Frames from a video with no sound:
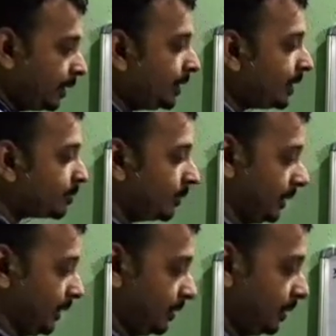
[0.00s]
ES
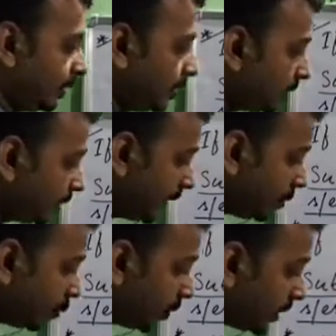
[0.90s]
with it.
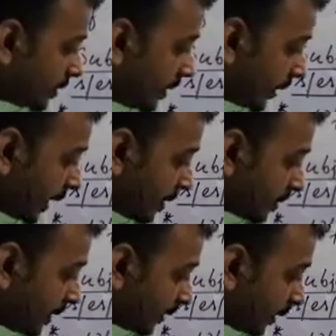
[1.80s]
Now, what is the
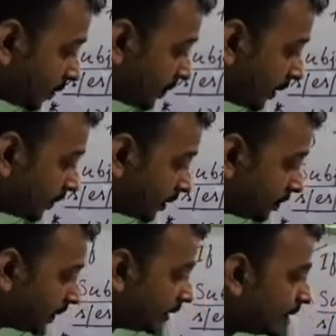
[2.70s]
last letter of the
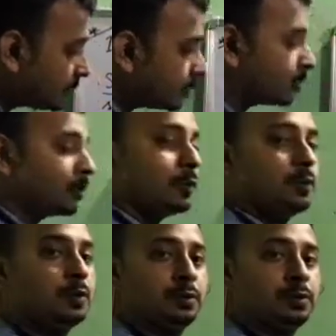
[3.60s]
verb? It is
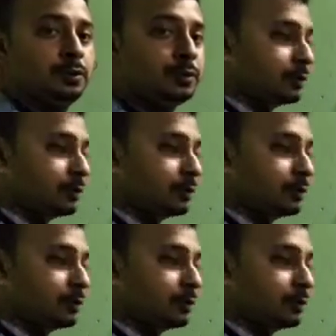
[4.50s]
O.